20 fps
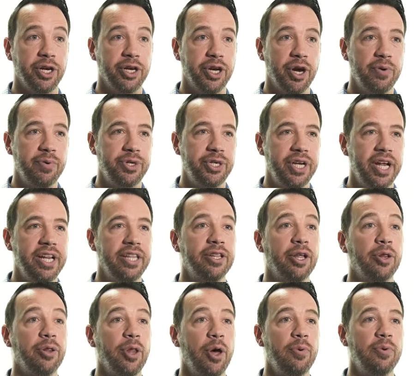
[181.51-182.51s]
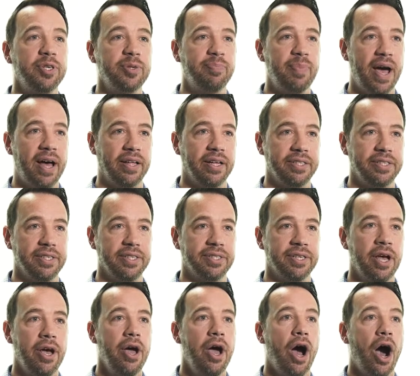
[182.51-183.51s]
negotiating the lowest
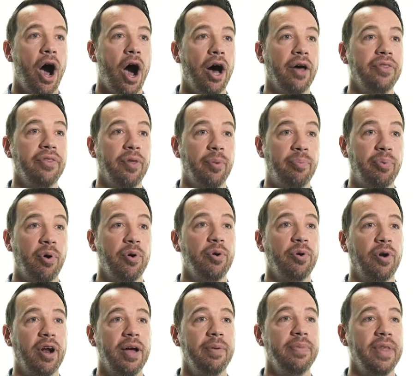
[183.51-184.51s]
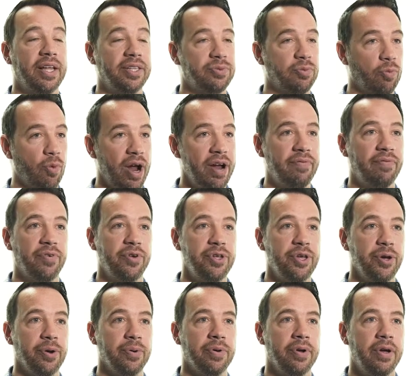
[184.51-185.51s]
balances on the program that's right for
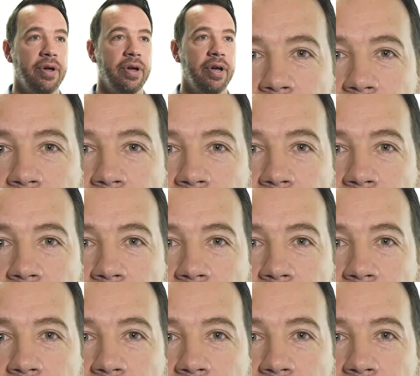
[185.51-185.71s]
you.